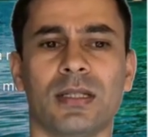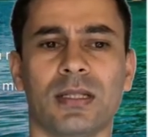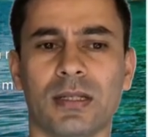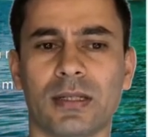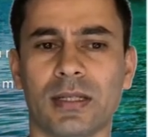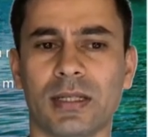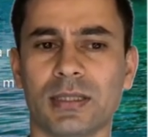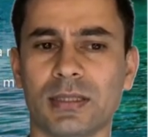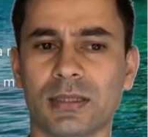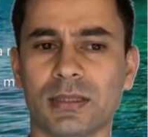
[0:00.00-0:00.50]

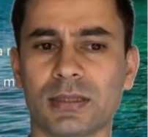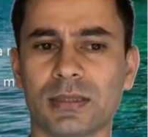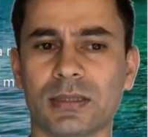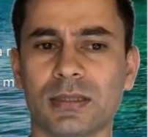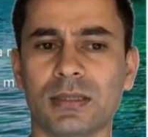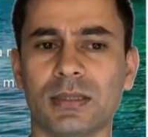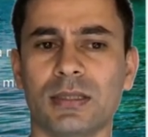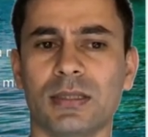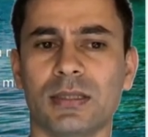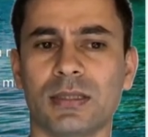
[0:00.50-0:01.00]
right here:
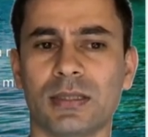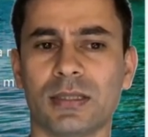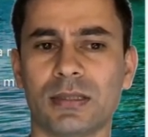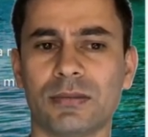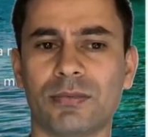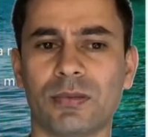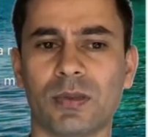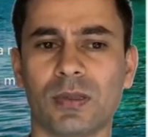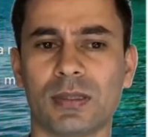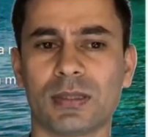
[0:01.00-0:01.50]

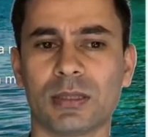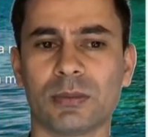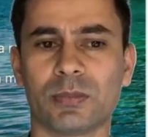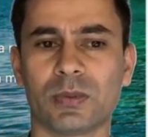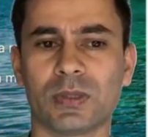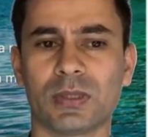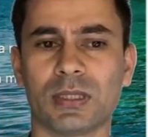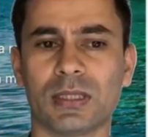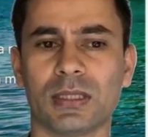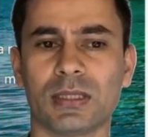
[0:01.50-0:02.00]
default,
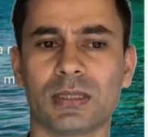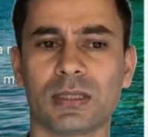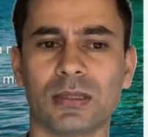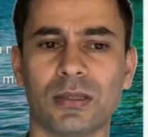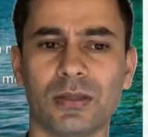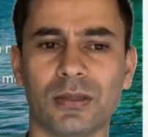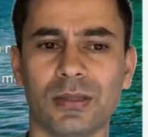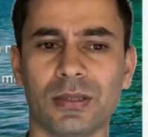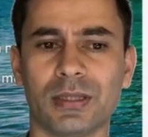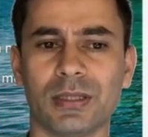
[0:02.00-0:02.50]
important,
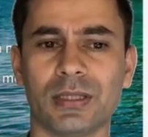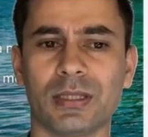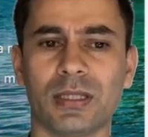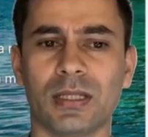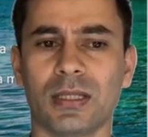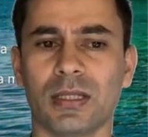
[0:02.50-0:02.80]
unread,